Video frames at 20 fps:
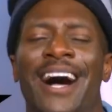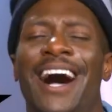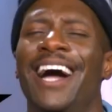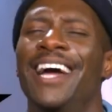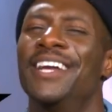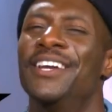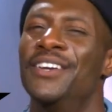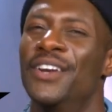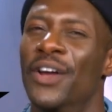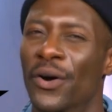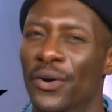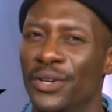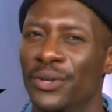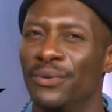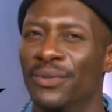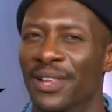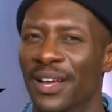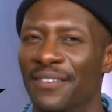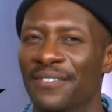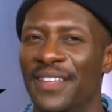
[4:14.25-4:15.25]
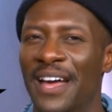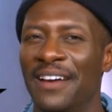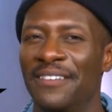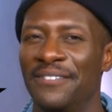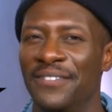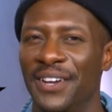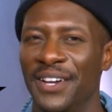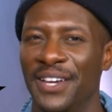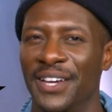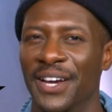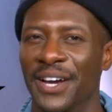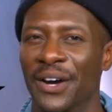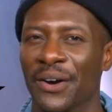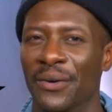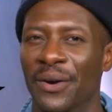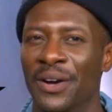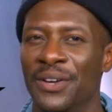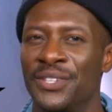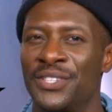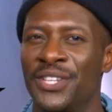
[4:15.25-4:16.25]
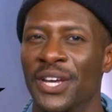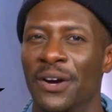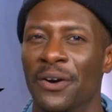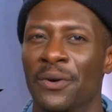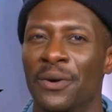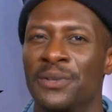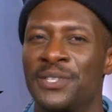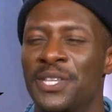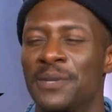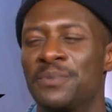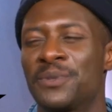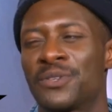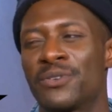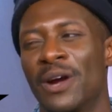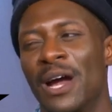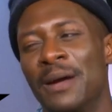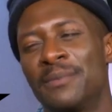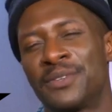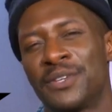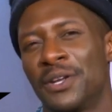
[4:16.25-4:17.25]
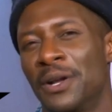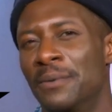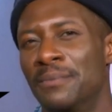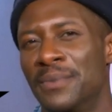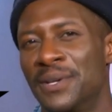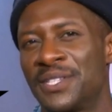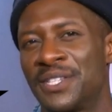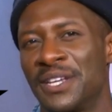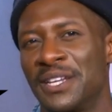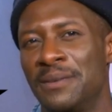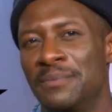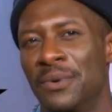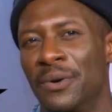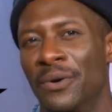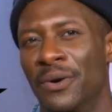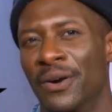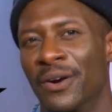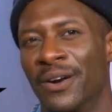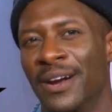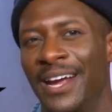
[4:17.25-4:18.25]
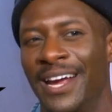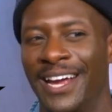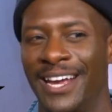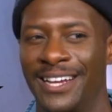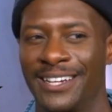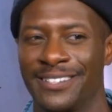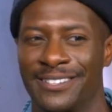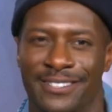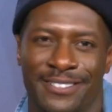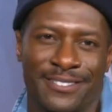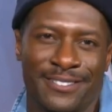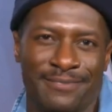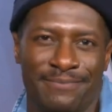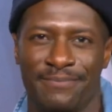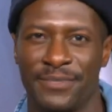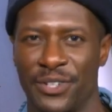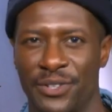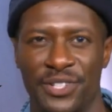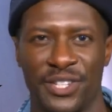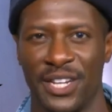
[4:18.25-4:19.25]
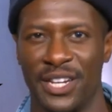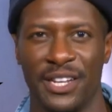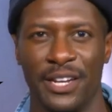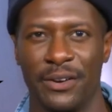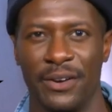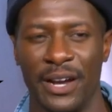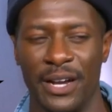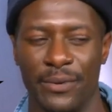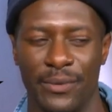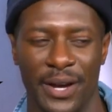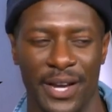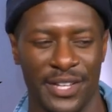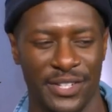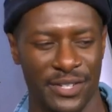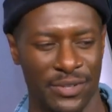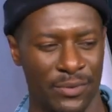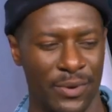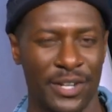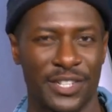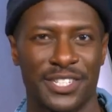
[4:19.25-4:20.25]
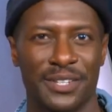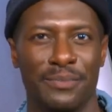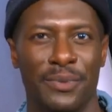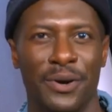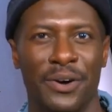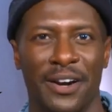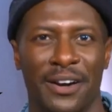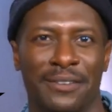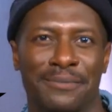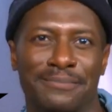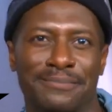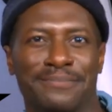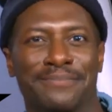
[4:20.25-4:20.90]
I know you love that video, so subscribe so you don't miss any more, and you're sitting here anyways, watch some more.